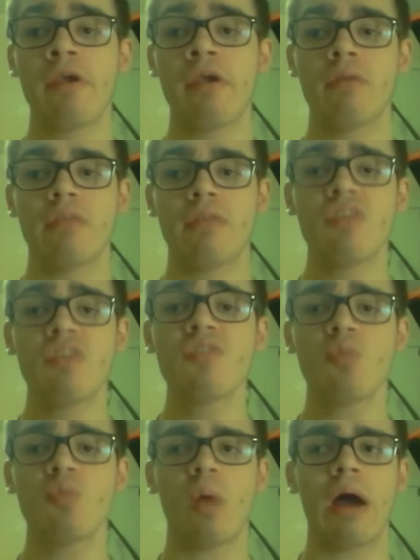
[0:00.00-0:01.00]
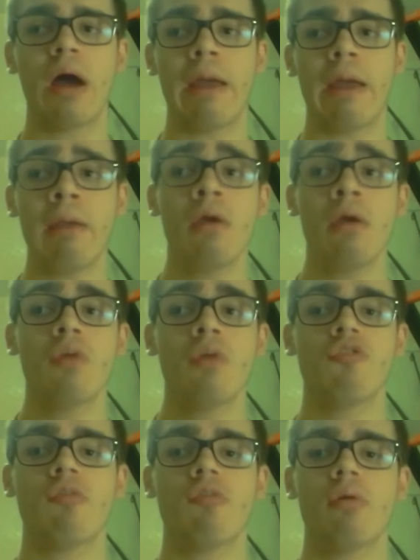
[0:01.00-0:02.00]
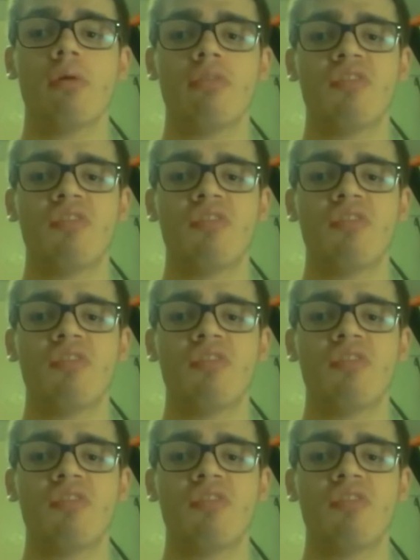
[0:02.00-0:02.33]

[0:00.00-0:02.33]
This is why the